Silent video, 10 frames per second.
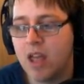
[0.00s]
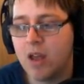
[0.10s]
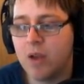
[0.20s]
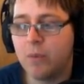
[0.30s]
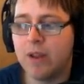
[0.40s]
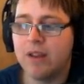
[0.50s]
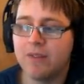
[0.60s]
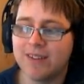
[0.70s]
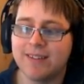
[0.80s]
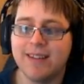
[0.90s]

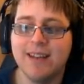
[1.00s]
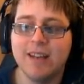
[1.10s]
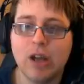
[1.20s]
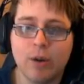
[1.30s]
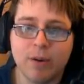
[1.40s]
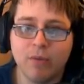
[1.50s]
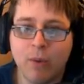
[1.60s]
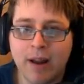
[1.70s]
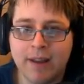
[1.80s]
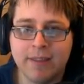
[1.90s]
we've seen the Omen of
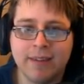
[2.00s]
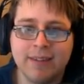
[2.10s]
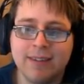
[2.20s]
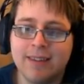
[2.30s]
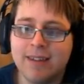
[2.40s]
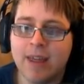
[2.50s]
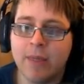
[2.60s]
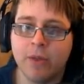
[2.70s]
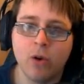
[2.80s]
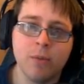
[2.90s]
1. This is the
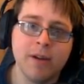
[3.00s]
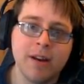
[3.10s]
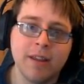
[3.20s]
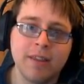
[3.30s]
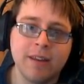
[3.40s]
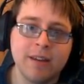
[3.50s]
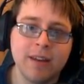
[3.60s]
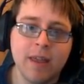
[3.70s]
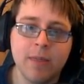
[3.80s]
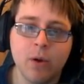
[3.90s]
10th Omen. The
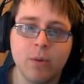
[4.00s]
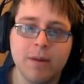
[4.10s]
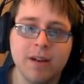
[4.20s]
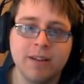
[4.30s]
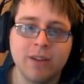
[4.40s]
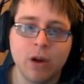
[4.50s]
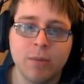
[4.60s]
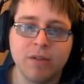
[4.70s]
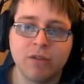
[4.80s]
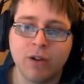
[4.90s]
10th Omen is the
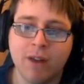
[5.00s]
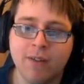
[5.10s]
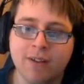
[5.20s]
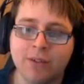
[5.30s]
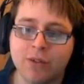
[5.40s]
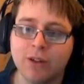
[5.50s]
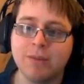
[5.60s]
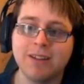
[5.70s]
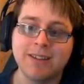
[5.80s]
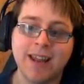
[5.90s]
Omen of Craving, so it's not
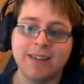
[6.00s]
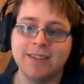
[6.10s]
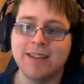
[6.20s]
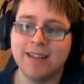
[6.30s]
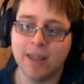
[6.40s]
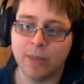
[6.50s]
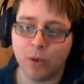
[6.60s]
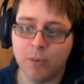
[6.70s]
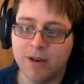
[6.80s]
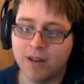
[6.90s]
listed as the 10th
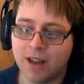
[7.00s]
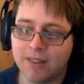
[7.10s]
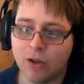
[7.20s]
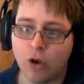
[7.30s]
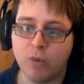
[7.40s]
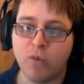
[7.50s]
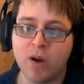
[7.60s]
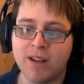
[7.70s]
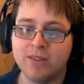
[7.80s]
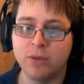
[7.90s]
Omen like the Omen of
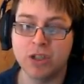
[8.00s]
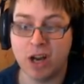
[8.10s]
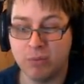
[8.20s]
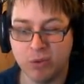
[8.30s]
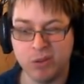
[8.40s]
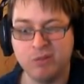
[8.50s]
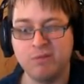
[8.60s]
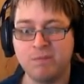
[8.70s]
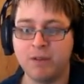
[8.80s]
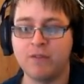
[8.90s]
1 is, which I would
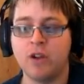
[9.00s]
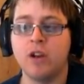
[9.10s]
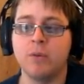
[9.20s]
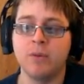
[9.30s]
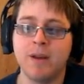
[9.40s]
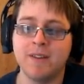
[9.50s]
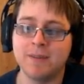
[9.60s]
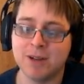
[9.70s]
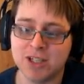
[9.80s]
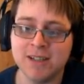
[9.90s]
have preferred. It would have made this
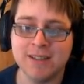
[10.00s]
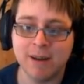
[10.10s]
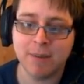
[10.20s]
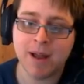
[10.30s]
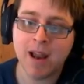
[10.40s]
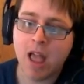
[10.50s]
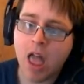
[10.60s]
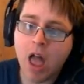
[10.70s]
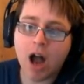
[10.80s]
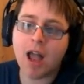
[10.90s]
much easier, but
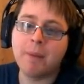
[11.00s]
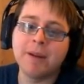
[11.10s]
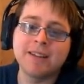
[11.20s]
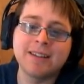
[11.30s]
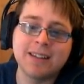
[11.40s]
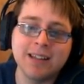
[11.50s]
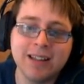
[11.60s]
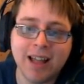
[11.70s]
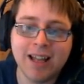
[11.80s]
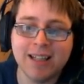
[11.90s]
I am
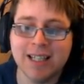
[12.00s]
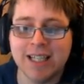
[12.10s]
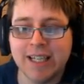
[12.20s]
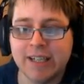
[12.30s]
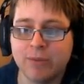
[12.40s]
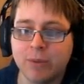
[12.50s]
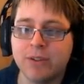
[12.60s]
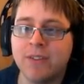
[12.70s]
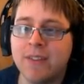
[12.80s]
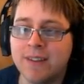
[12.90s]
slightly leaning
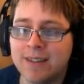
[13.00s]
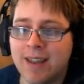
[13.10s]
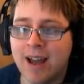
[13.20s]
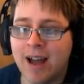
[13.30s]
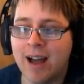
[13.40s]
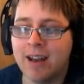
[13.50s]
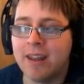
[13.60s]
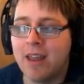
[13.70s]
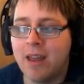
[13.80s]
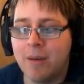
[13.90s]
towards this card.
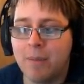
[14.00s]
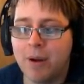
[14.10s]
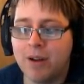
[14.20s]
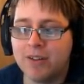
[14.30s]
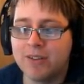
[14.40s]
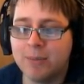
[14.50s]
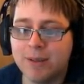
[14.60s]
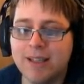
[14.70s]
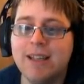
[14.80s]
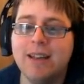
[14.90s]

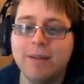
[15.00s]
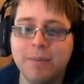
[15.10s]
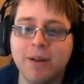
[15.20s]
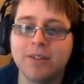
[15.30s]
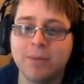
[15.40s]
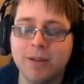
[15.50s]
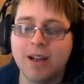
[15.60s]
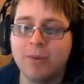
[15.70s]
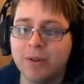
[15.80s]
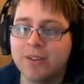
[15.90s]
Possibly
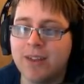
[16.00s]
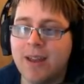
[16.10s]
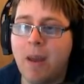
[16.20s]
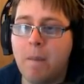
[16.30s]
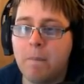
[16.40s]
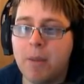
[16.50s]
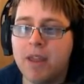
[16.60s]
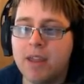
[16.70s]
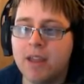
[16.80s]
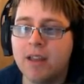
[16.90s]
I want to say,
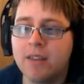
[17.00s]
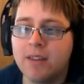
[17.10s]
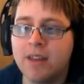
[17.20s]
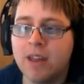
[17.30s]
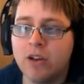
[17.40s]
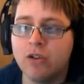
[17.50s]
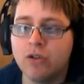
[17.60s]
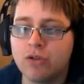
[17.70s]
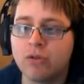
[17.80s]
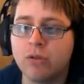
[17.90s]
being the
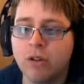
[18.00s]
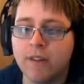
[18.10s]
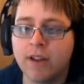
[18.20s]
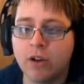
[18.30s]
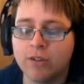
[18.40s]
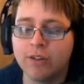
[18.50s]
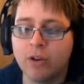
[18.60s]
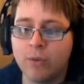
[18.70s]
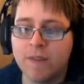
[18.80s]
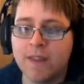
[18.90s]
neutral that goes
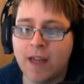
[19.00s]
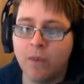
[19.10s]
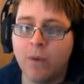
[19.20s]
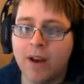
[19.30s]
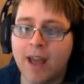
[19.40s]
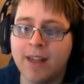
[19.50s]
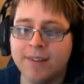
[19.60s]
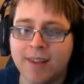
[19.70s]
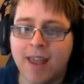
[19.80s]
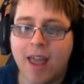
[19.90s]
along with the other one,
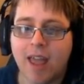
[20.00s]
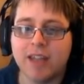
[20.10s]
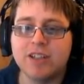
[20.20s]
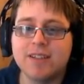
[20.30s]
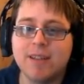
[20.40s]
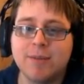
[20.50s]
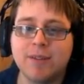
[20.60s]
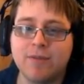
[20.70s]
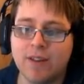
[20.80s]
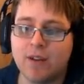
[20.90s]
as it just seems to
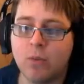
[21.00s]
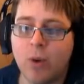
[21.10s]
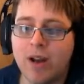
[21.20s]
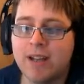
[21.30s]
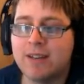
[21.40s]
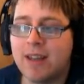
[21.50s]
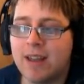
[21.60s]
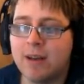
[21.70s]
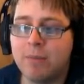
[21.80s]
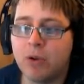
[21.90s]
fit. 1 and
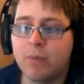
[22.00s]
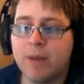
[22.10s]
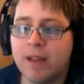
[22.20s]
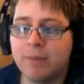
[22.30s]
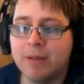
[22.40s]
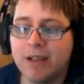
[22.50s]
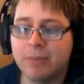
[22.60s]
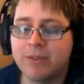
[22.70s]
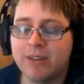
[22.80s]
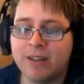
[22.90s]
10, both being complete
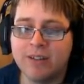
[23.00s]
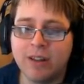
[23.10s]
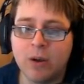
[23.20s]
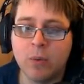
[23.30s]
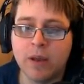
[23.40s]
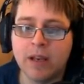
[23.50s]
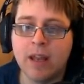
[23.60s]
opposite sides of the coin.